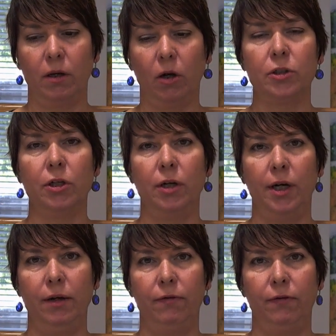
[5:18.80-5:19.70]

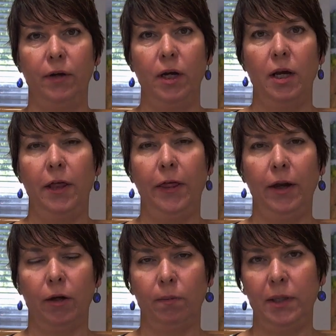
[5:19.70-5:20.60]
alternative
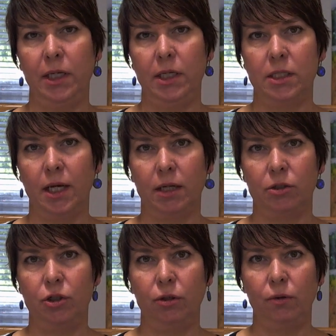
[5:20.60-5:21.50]
therapies
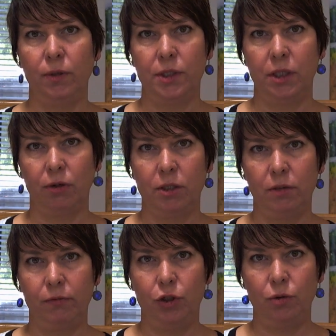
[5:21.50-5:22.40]
that do a series
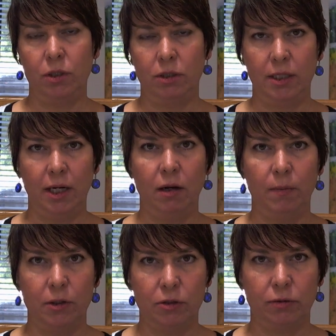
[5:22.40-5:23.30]
of juices and
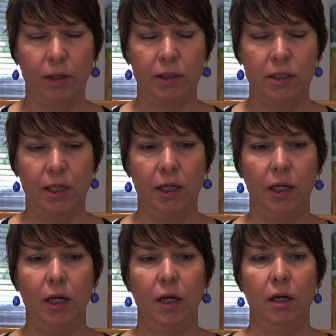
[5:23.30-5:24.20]
enemas throughout the
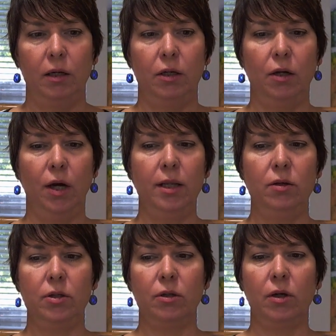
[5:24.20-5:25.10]
day, and
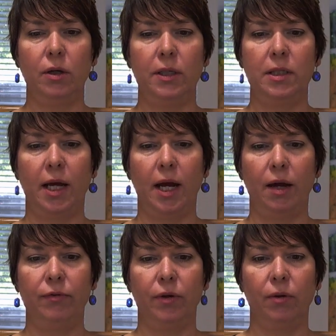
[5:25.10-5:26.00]
those are going to
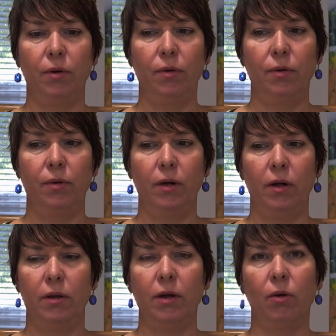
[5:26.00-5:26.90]
have their own
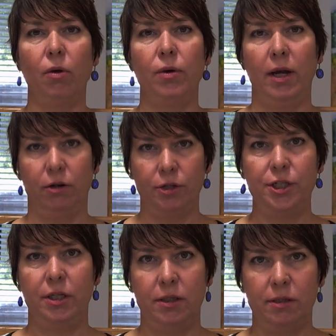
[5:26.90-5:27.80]

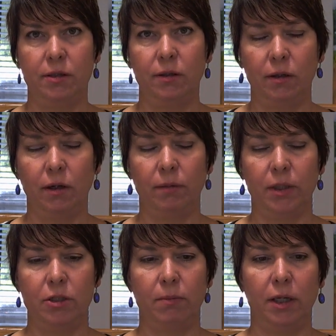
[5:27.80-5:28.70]
energies
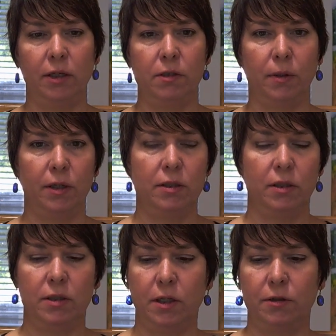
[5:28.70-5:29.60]
that you might experience in
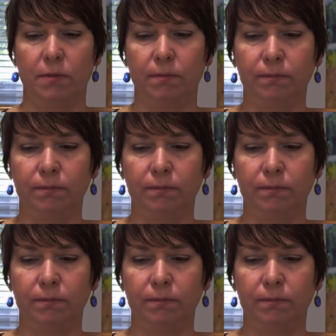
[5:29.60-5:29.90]
the session.